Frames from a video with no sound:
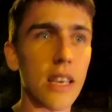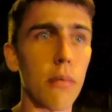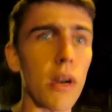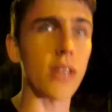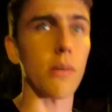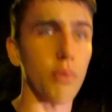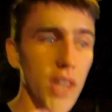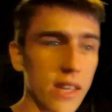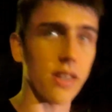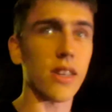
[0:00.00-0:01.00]
to keep it nice and
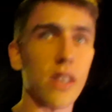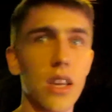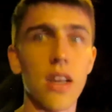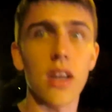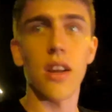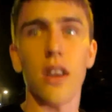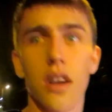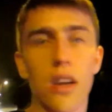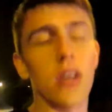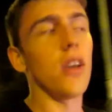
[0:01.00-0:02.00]
protected.
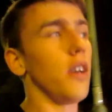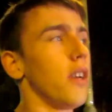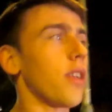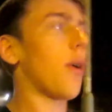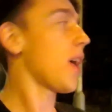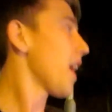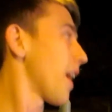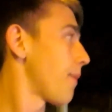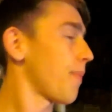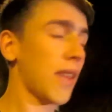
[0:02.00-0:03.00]
So
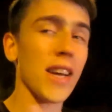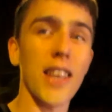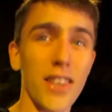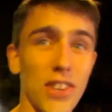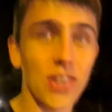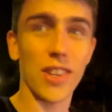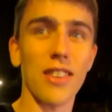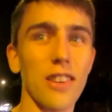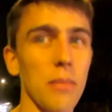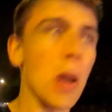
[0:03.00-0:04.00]
yeah, it's just
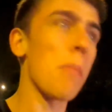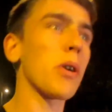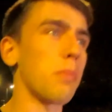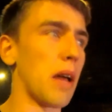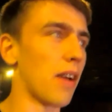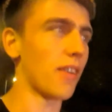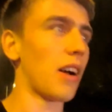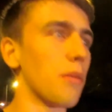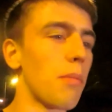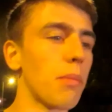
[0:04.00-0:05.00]
something that bugs me.
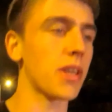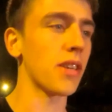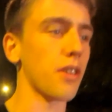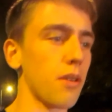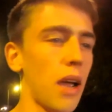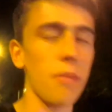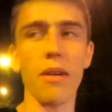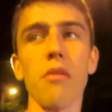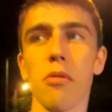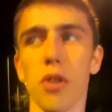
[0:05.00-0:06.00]
Like, we bumped into Amy
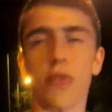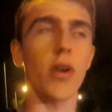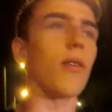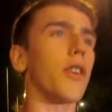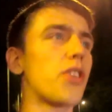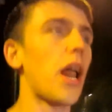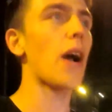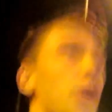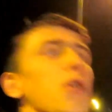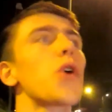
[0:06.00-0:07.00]
from Crossroad. She's
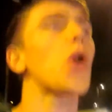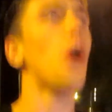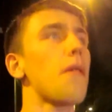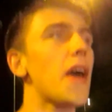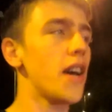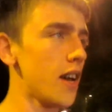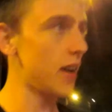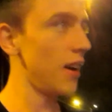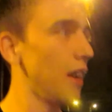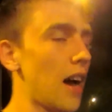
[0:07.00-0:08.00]
like, God, you got a lot there.
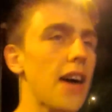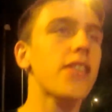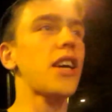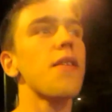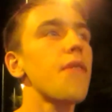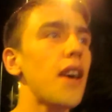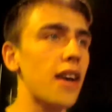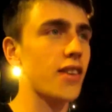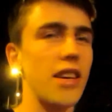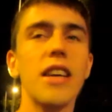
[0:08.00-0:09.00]
How's it gonna fit?
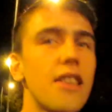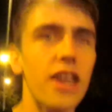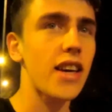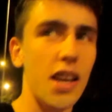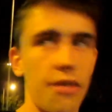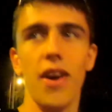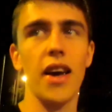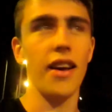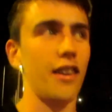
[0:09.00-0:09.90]
It's easily gonna fit.